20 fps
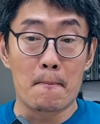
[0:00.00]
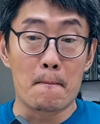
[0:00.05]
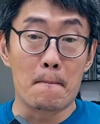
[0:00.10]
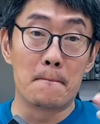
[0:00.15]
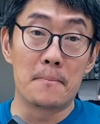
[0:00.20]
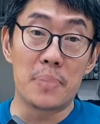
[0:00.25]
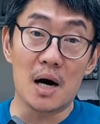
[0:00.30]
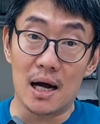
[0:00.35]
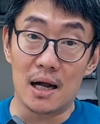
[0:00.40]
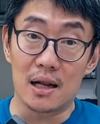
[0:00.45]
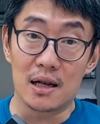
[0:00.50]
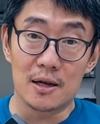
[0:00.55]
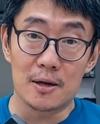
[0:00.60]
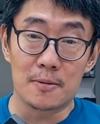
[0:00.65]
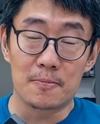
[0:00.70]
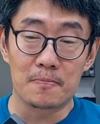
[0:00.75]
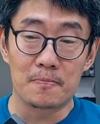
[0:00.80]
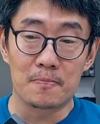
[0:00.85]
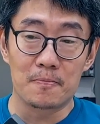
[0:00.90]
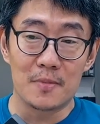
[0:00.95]
But
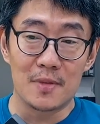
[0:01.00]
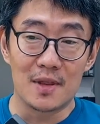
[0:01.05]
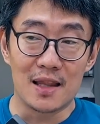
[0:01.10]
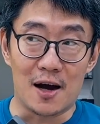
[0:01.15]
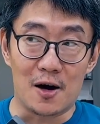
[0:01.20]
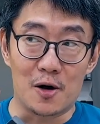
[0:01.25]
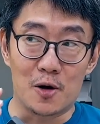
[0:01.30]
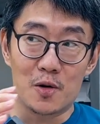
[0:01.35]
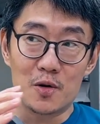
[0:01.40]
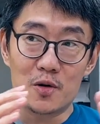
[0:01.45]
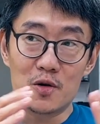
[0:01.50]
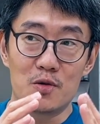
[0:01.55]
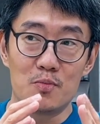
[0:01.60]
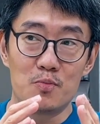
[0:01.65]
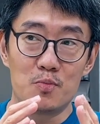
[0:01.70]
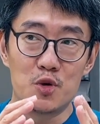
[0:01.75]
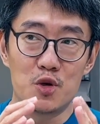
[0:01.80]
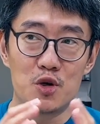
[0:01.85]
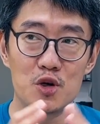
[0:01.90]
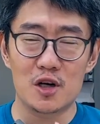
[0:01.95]
now,
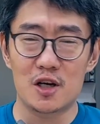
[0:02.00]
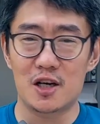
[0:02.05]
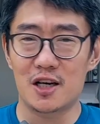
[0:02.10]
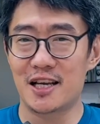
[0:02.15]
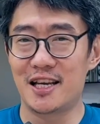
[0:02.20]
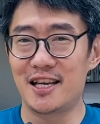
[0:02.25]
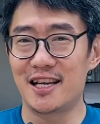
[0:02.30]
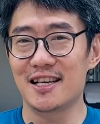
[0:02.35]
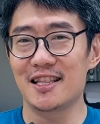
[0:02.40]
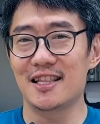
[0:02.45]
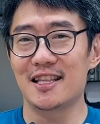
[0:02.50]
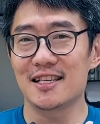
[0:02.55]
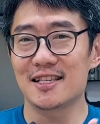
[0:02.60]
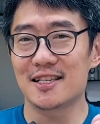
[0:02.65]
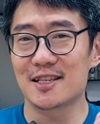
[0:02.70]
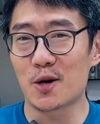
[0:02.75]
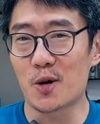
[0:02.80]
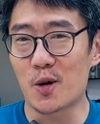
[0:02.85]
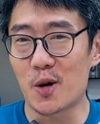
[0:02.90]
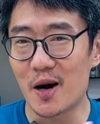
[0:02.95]
you're gonna hear
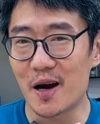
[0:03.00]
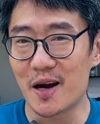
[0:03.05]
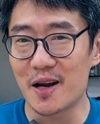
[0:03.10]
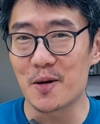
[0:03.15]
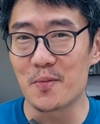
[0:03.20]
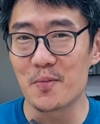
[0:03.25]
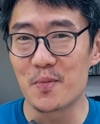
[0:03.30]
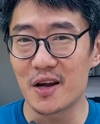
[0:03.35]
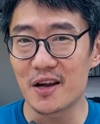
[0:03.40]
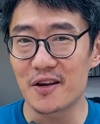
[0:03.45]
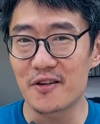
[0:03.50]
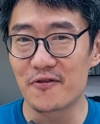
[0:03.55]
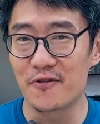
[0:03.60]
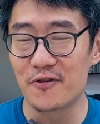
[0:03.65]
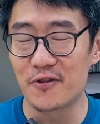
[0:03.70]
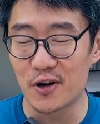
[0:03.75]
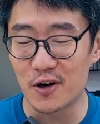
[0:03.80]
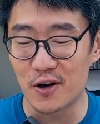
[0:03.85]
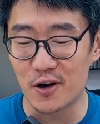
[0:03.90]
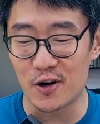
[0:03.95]
this quite a bit
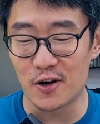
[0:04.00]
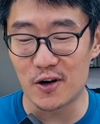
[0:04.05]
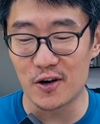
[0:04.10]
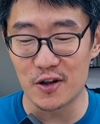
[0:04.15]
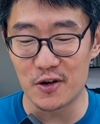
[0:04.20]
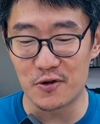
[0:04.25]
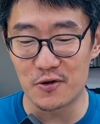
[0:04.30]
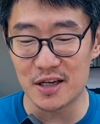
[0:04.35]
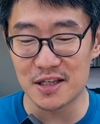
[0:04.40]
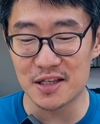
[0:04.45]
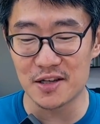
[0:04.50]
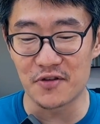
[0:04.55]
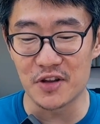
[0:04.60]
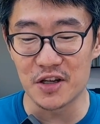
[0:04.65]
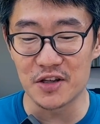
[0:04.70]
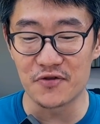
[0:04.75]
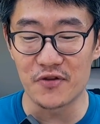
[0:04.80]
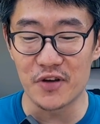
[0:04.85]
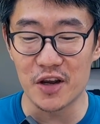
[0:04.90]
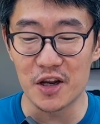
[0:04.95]
for the rest of
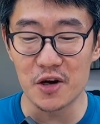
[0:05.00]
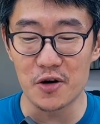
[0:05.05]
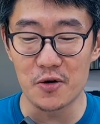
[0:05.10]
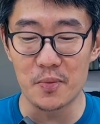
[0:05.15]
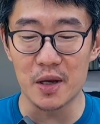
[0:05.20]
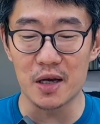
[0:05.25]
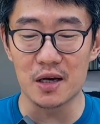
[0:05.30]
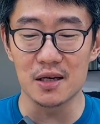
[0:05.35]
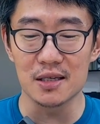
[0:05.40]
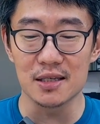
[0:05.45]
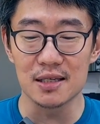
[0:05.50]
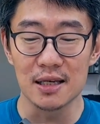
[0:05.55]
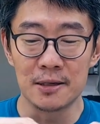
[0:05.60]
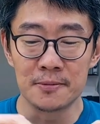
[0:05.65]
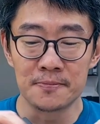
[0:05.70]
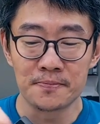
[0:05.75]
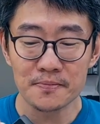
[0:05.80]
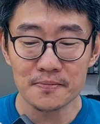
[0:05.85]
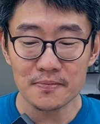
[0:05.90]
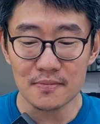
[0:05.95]
this video, because
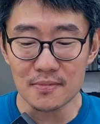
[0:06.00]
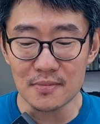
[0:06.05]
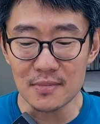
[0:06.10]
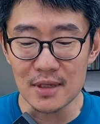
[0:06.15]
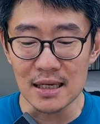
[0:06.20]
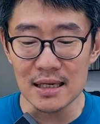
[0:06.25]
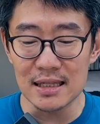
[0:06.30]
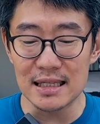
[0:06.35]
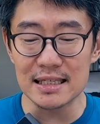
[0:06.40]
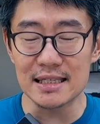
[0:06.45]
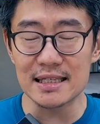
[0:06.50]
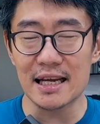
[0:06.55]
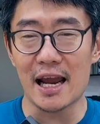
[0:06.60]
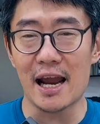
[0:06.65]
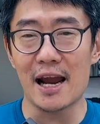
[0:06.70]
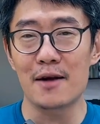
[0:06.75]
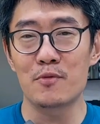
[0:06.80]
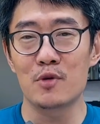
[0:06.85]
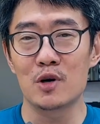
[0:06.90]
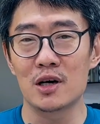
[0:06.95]
this
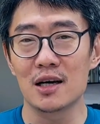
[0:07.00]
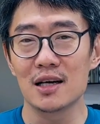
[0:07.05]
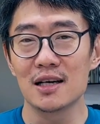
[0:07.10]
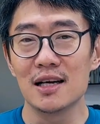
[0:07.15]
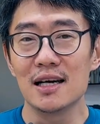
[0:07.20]
camera